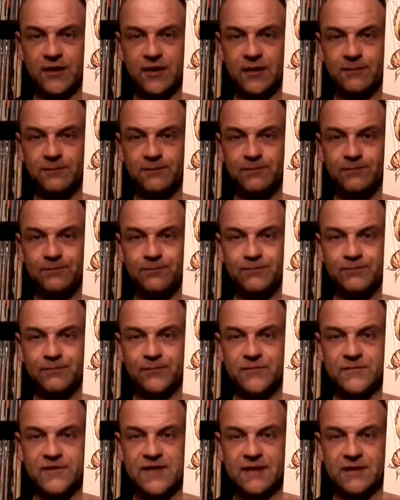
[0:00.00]

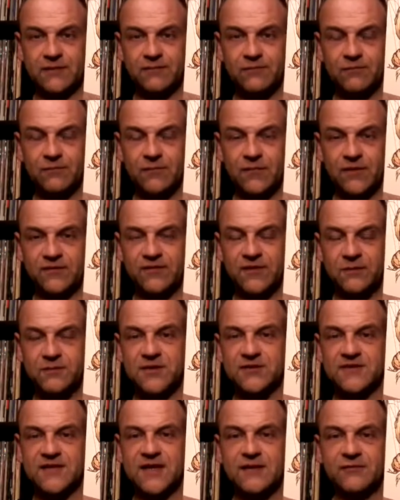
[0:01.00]
the
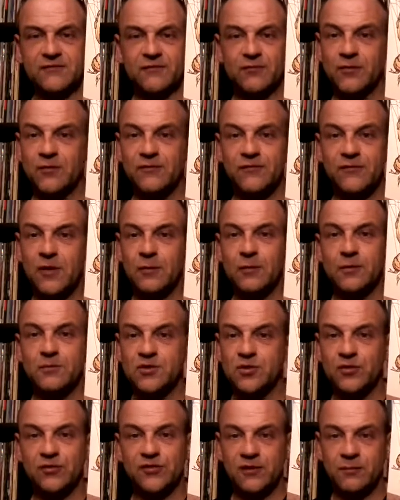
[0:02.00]
subject's taken from the film. I'm
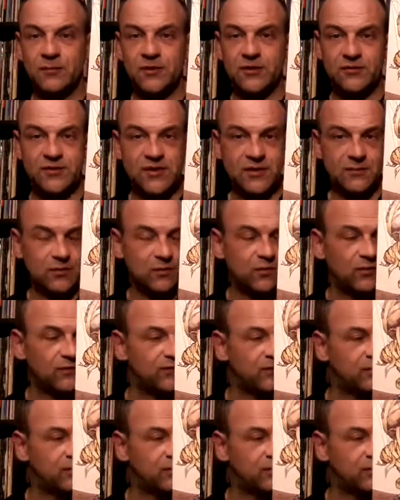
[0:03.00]
sure somebody will tell me what the